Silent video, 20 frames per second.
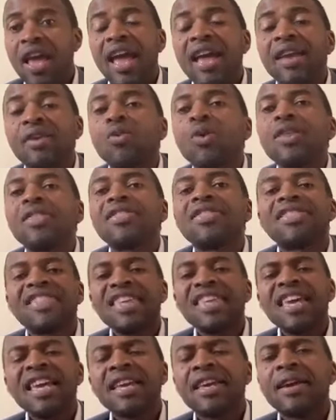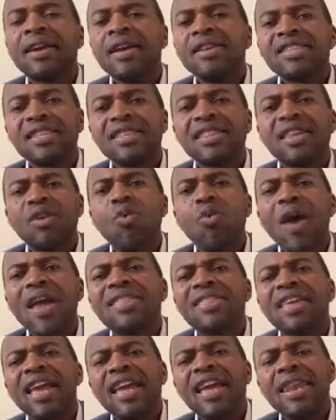And we think, see, the
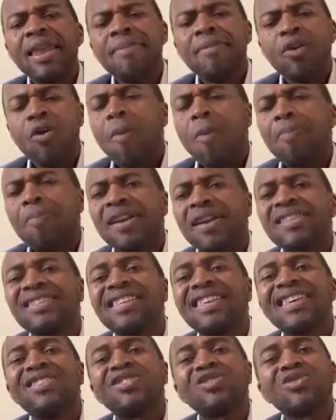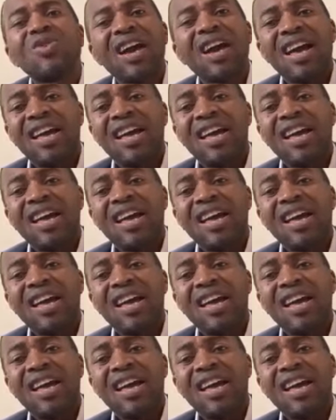way the enemy operates, he is so